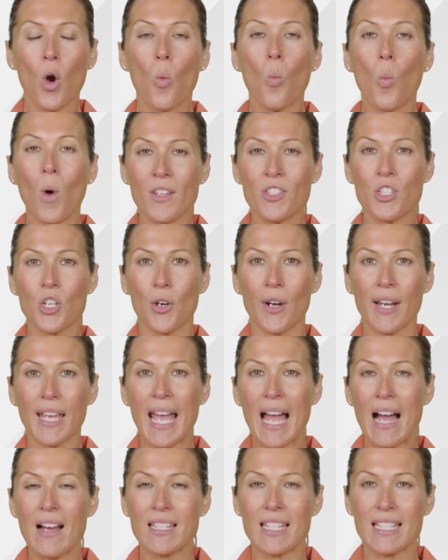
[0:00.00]
Once your
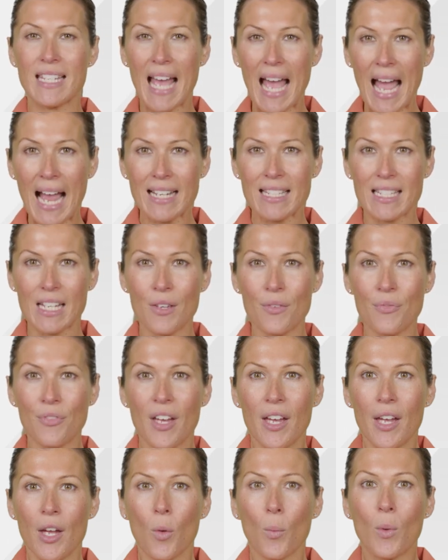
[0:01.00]
account is active,
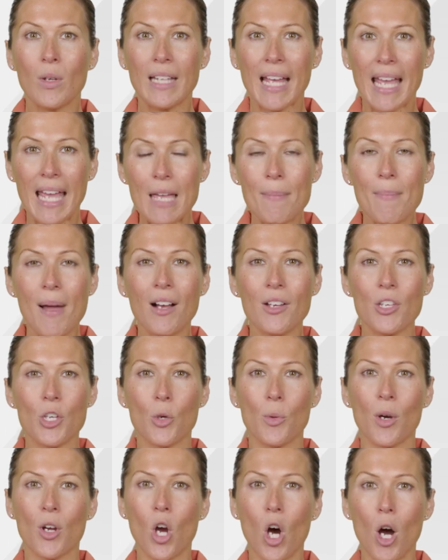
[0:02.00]
we'll email
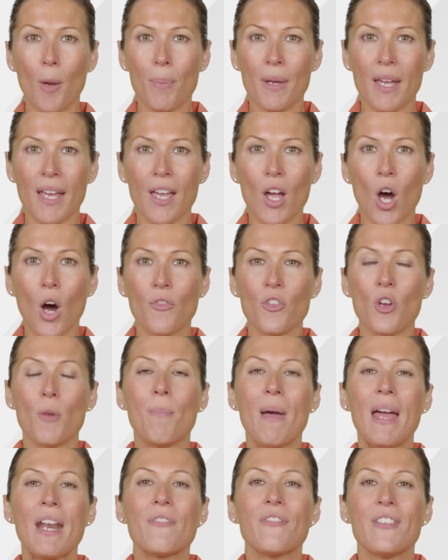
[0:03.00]
you a copy of your
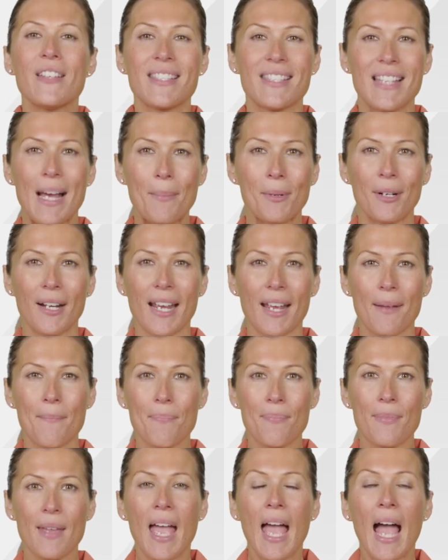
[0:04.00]
benefit summary,
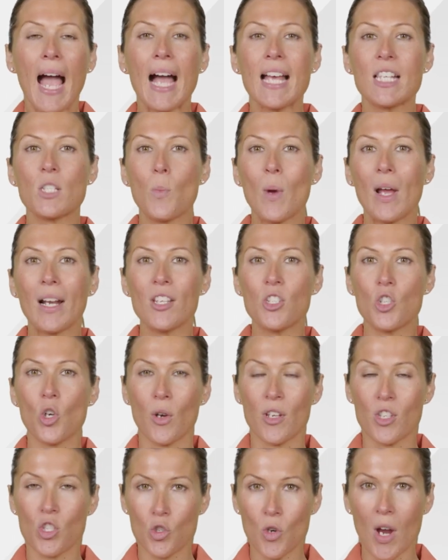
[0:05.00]
as well as your
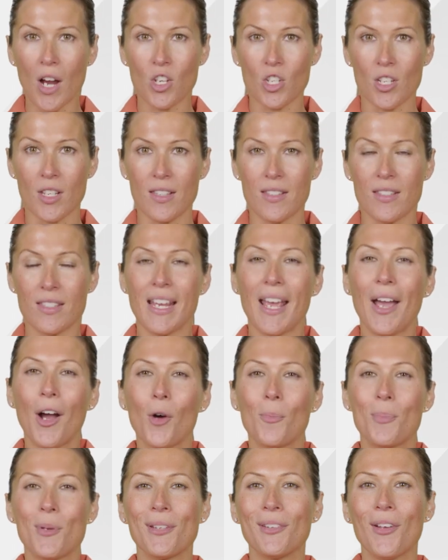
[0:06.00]
instructions to
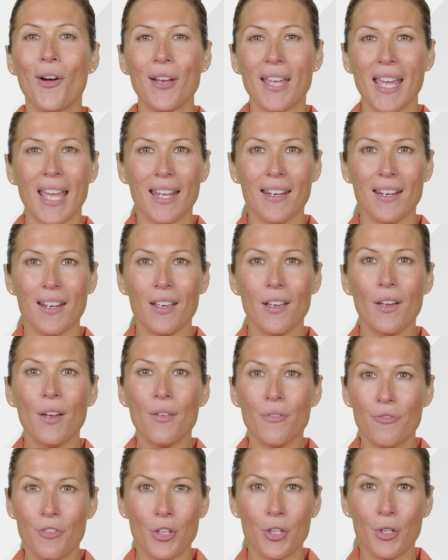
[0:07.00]
help you log in,
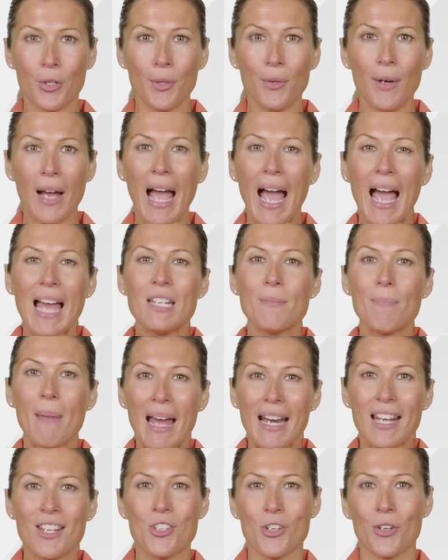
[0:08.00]
view and
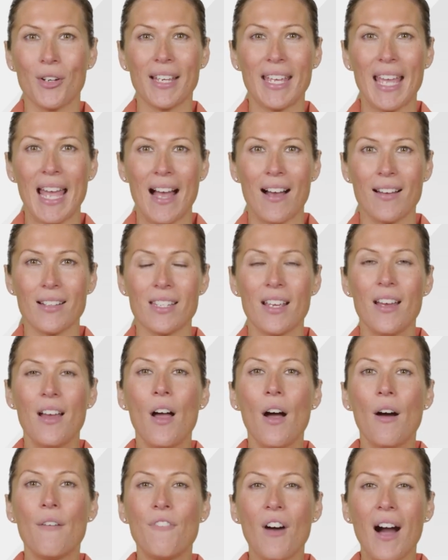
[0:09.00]
manage your account
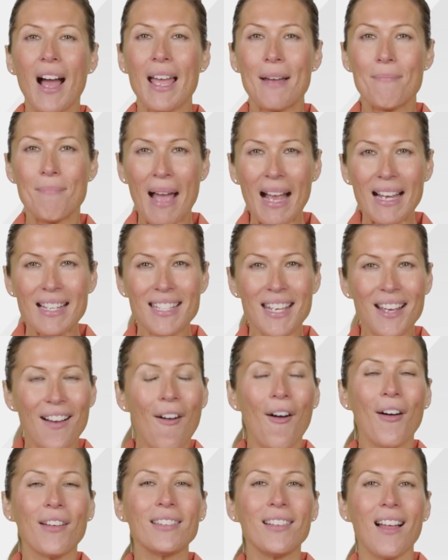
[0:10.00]
via Maxxia
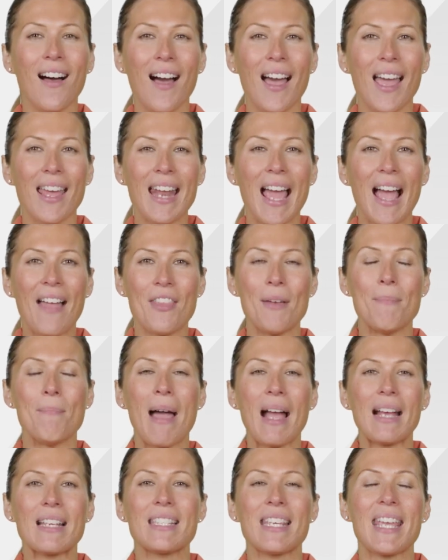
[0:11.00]
Online and the
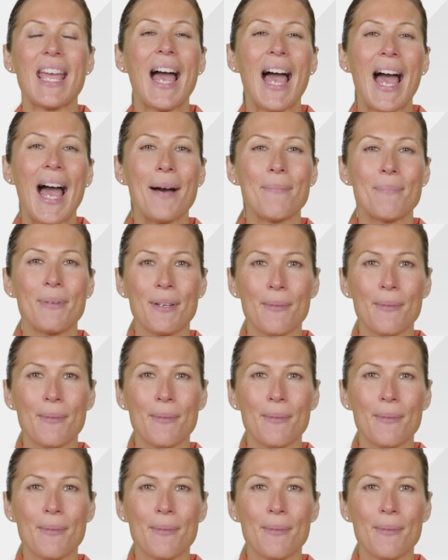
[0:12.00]
Maxxia app.